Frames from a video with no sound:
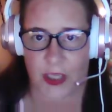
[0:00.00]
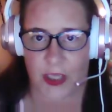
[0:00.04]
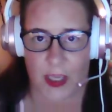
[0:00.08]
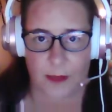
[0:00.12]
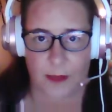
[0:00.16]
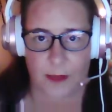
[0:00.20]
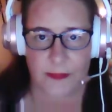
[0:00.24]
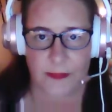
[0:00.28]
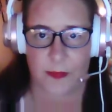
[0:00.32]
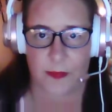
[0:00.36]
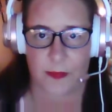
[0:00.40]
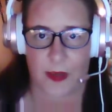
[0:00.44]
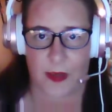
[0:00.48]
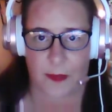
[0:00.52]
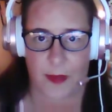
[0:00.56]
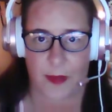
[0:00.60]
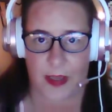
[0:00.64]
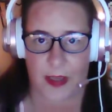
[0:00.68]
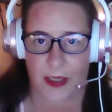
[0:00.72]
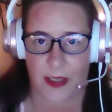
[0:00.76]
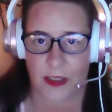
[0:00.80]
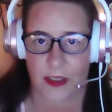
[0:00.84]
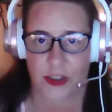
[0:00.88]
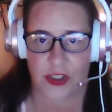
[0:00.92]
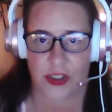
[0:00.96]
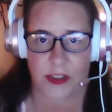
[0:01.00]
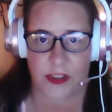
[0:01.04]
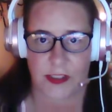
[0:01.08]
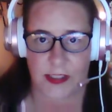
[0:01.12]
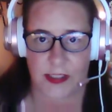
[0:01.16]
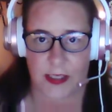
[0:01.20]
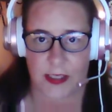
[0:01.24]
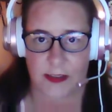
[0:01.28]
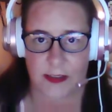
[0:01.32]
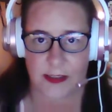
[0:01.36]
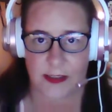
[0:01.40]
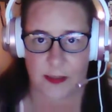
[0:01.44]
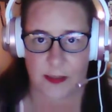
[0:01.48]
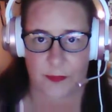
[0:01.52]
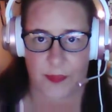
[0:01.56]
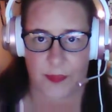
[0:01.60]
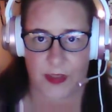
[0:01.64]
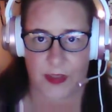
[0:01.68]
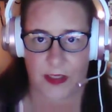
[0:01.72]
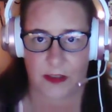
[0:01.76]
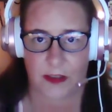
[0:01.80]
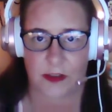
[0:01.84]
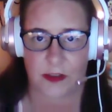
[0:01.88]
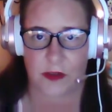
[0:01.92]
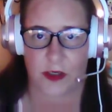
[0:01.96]
she came to my page and said
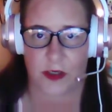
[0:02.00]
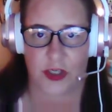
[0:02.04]
something.